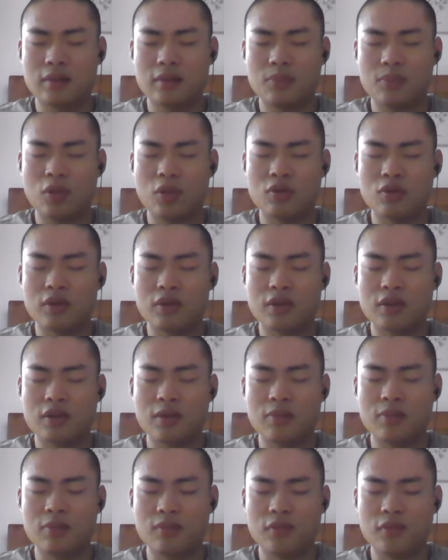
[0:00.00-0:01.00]
build
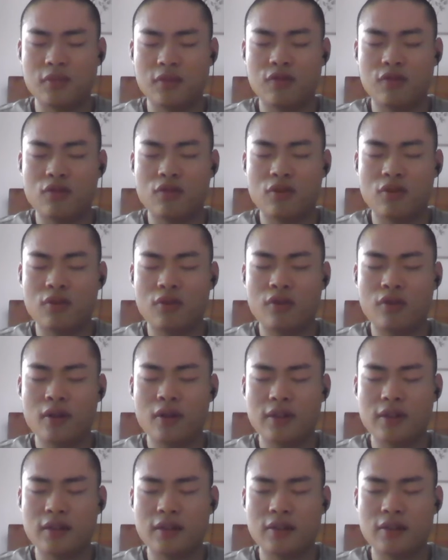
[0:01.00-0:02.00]
some
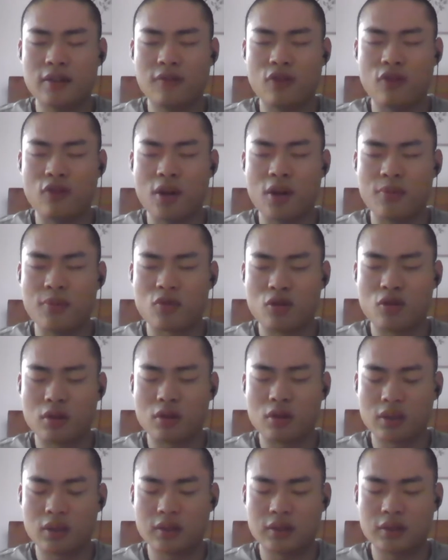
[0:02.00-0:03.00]
front-end
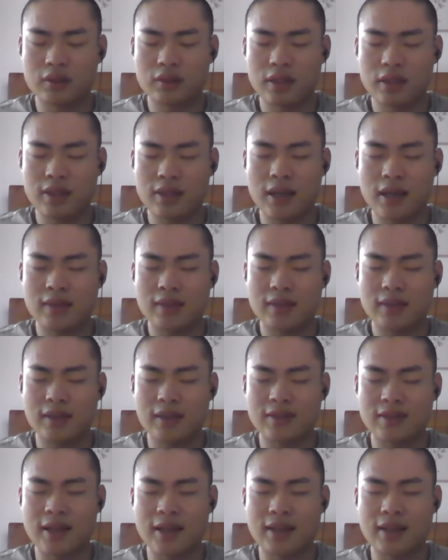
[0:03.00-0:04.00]
frameworks. Yes,
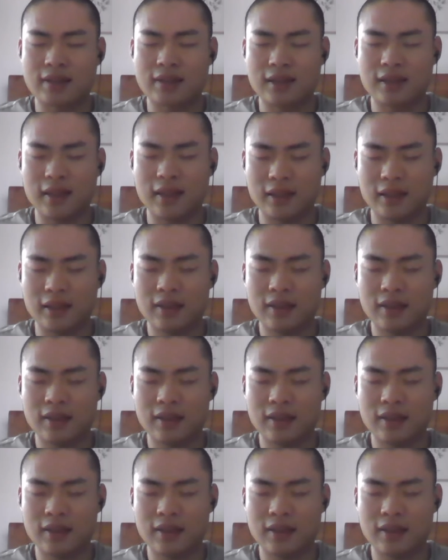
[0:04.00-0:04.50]
exactly.